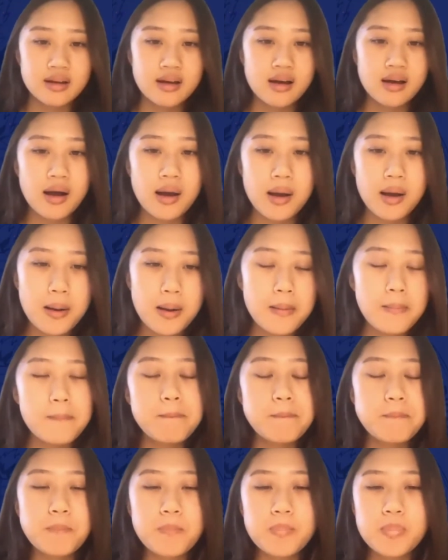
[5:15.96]
Um,
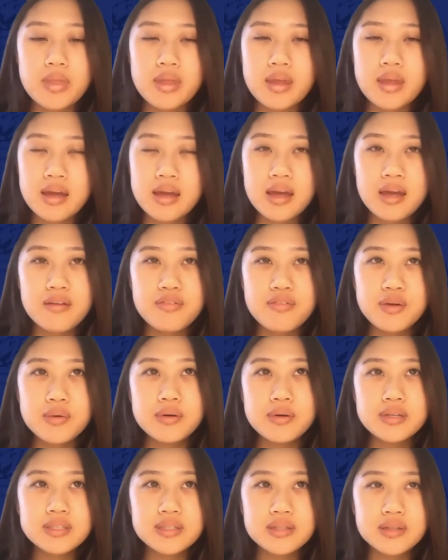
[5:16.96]
if you were
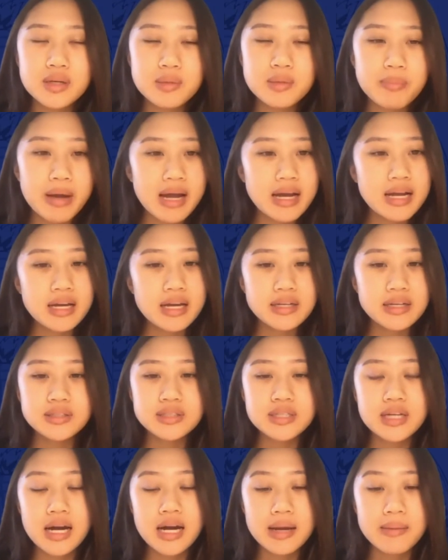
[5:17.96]
to look back at your
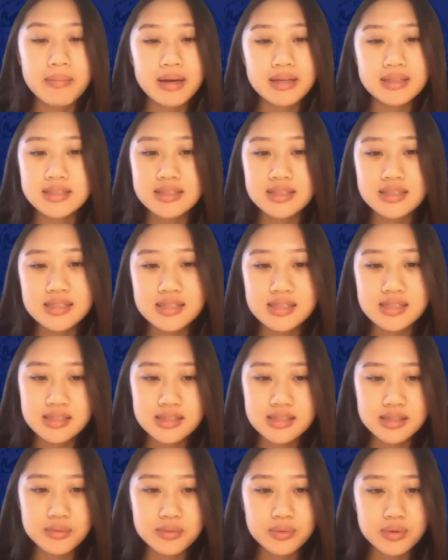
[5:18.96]
time at CCC,
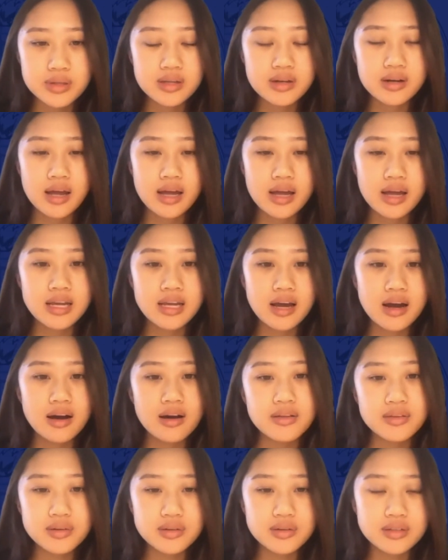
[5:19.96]
were there any
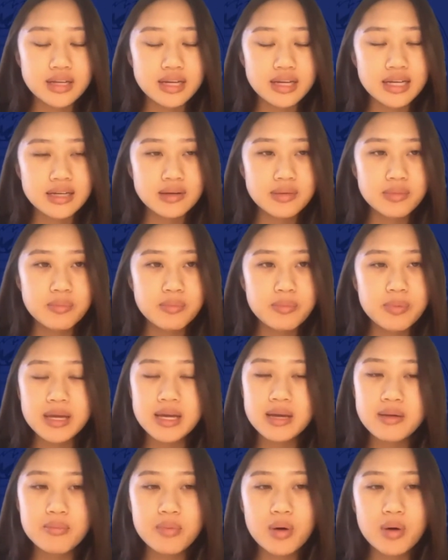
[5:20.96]
other like big
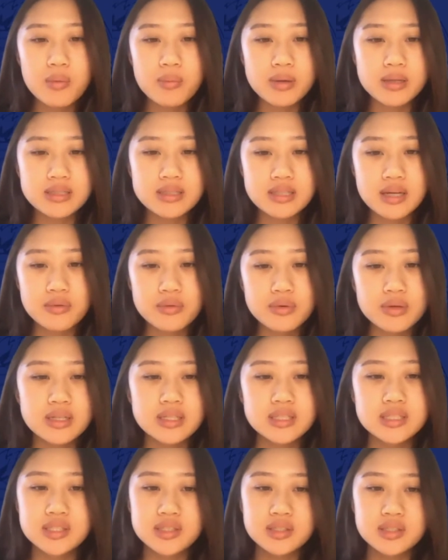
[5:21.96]
moments that really
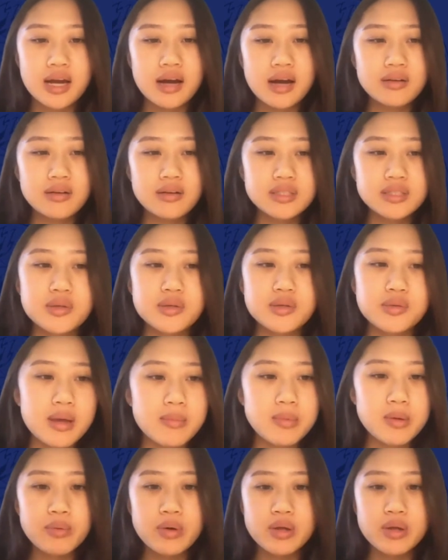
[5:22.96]
stood out to you, maybe
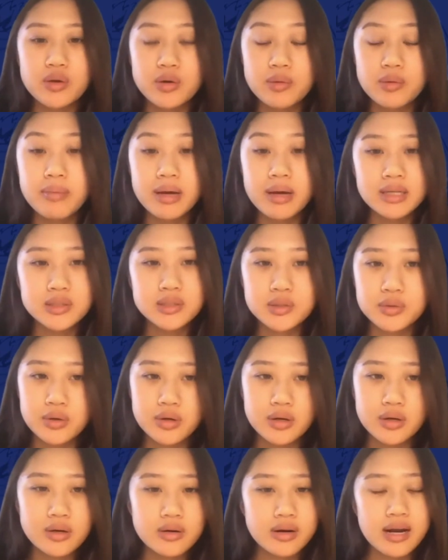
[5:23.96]
with your mentor
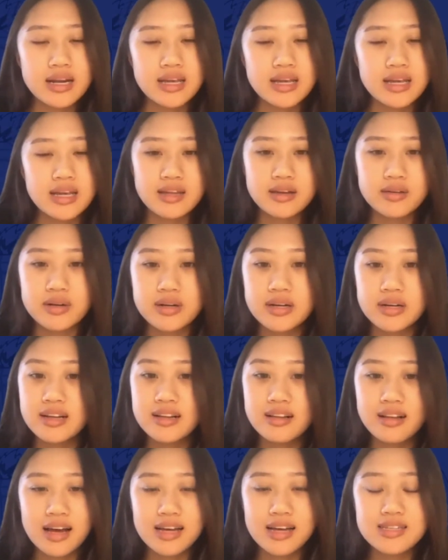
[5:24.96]
or anything, or any
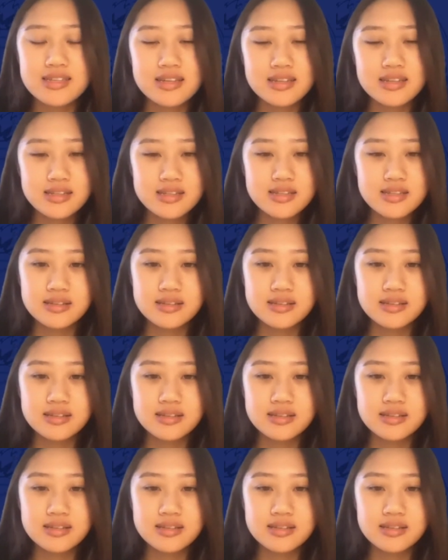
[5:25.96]
classes?